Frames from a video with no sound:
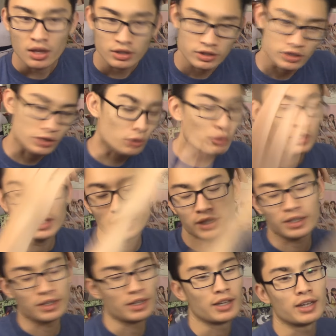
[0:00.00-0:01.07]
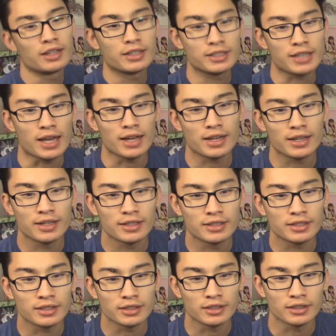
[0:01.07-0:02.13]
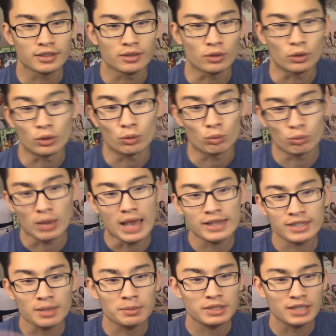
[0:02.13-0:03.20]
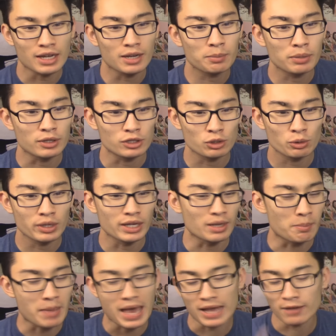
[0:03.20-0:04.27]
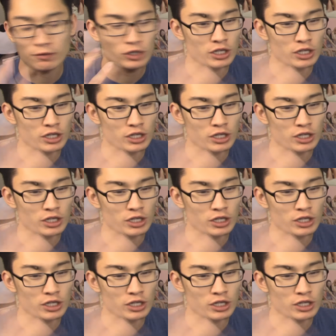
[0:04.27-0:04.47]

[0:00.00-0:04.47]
Sugi decided to, or SM decided to put Sugi in a bag of